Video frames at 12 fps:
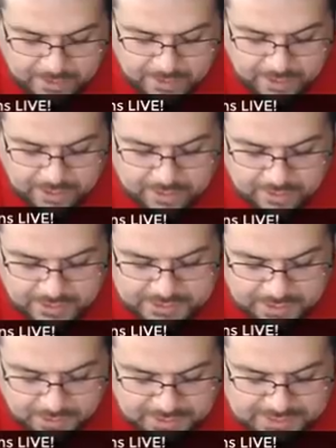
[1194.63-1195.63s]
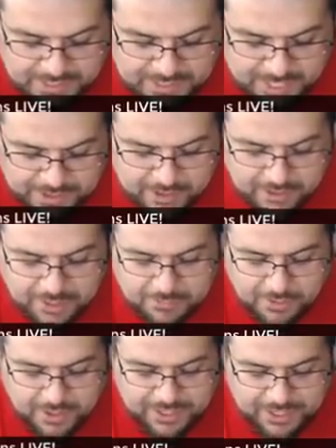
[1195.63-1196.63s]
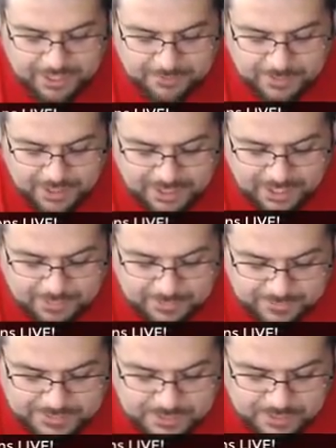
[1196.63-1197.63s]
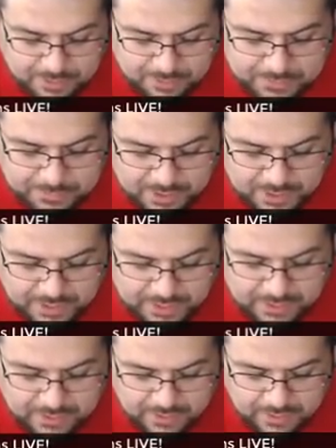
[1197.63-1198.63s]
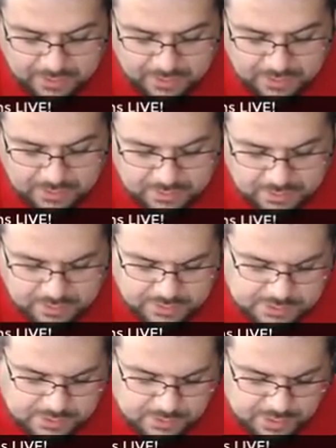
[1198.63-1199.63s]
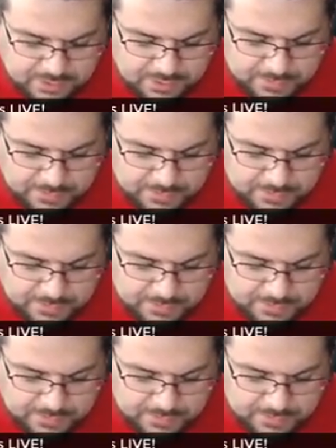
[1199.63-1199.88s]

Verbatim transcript: All right, Charlotte's saying, I currently market E M P and A M F to network marketing, uh, to N W